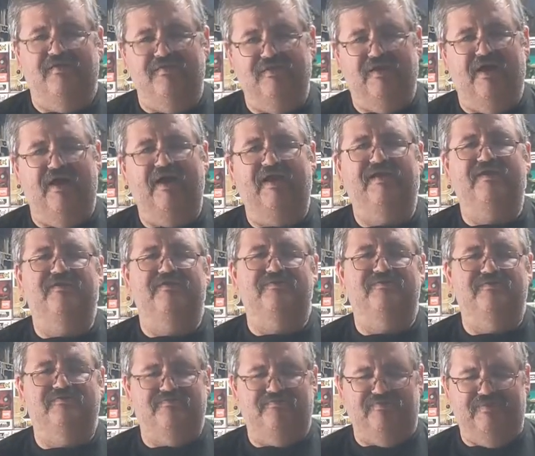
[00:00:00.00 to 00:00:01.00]
like,
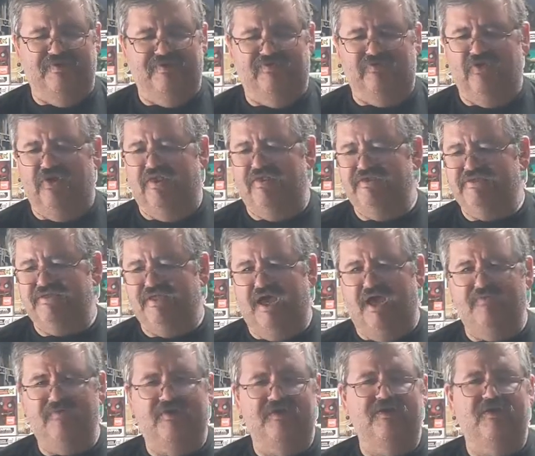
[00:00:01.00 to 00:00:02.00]
and this
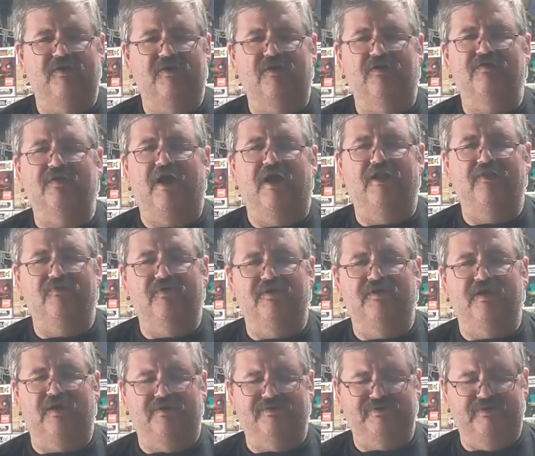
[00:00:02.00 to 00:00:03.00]
time of year, the
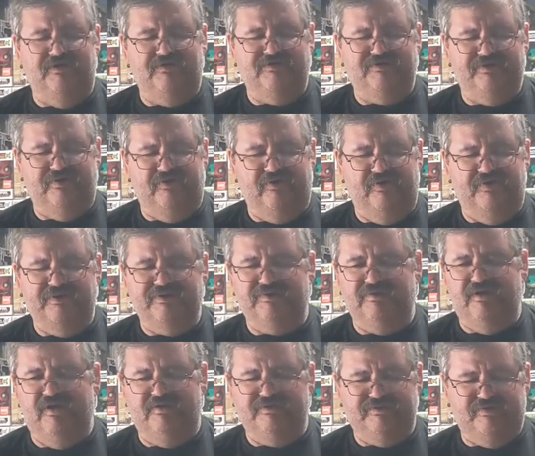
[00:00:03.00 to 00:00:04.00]
Halloween kind of
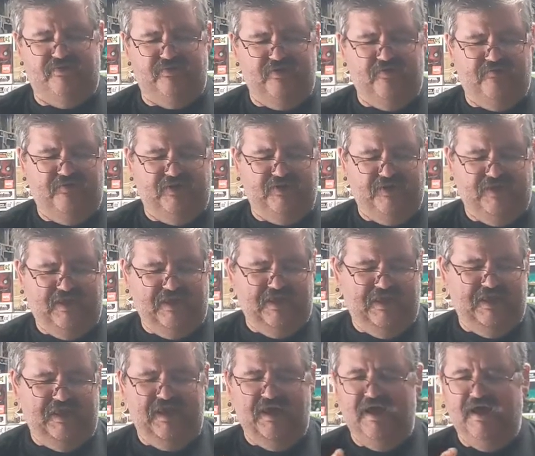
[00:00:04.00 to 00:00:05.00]
seriousness of it.
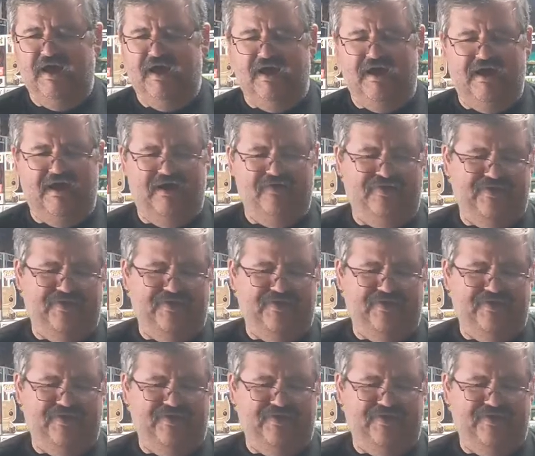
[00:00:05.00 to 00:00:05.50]
I